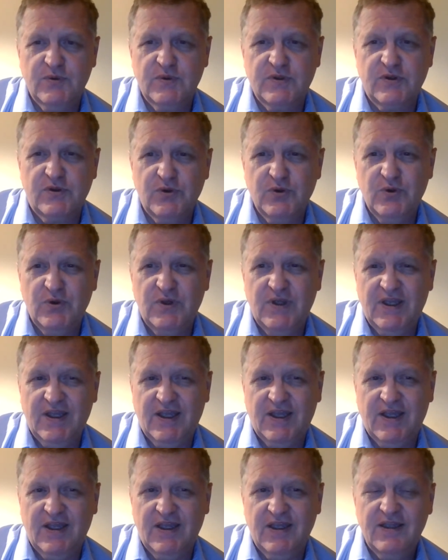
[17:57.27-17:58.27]

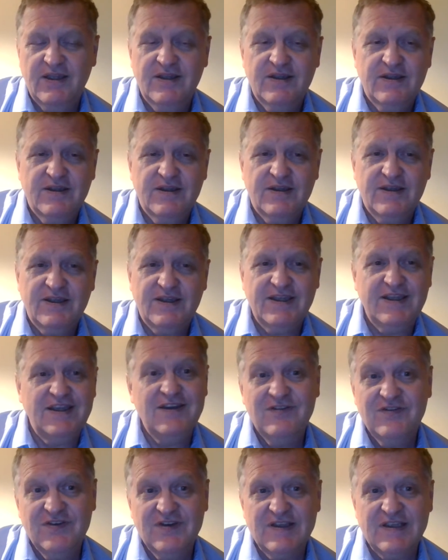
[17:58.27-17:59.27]
including,
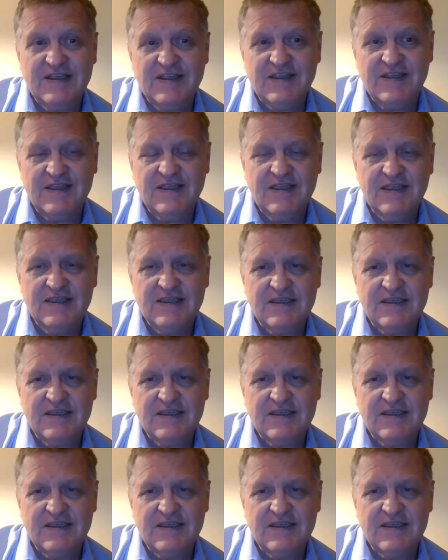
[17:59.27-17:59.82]
even